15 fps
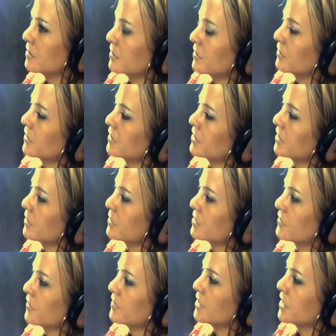I think I
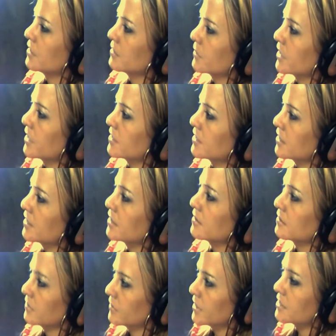was 15 when I did
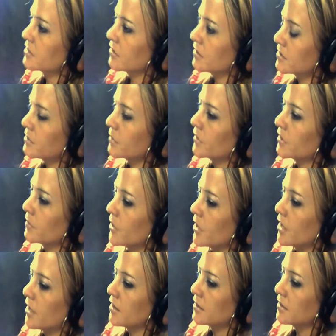it, when I started smoking
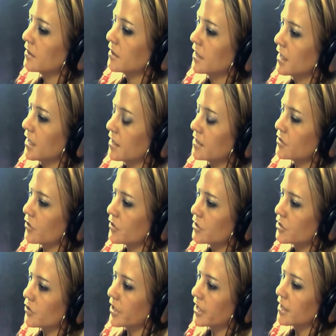pot. And I
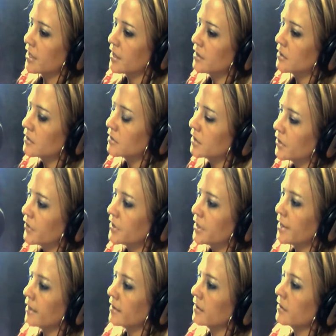started drinking here and
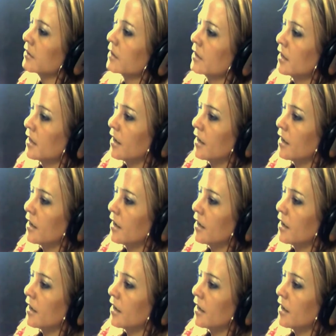there.